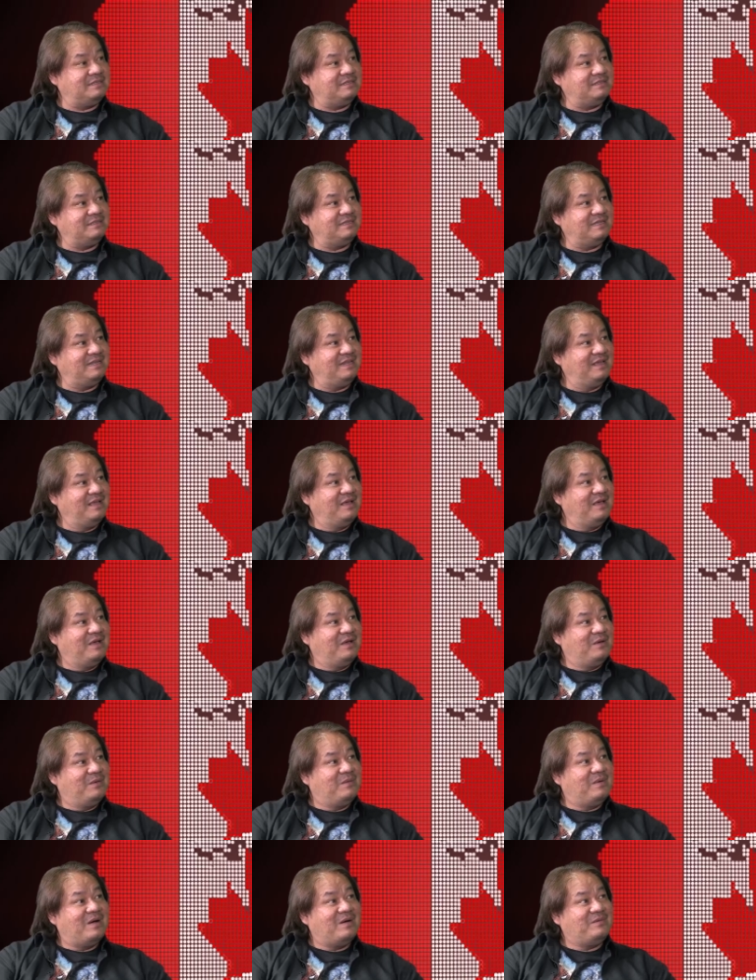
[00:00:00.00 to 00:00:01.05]
I said
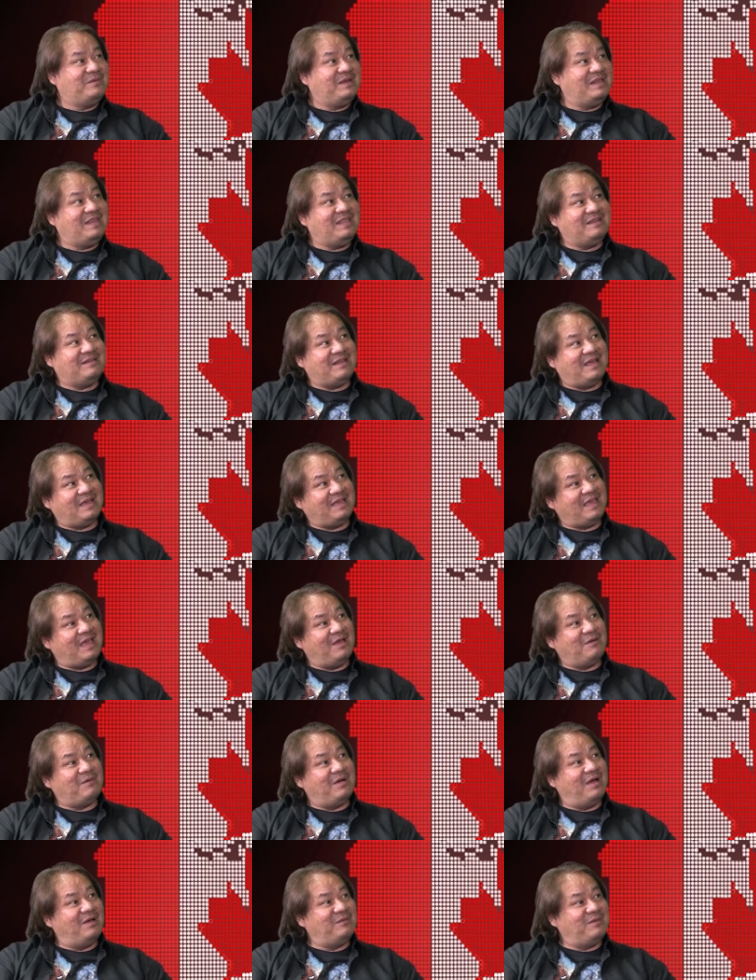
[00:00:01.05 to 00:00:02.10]
well, really, Rocky, I, I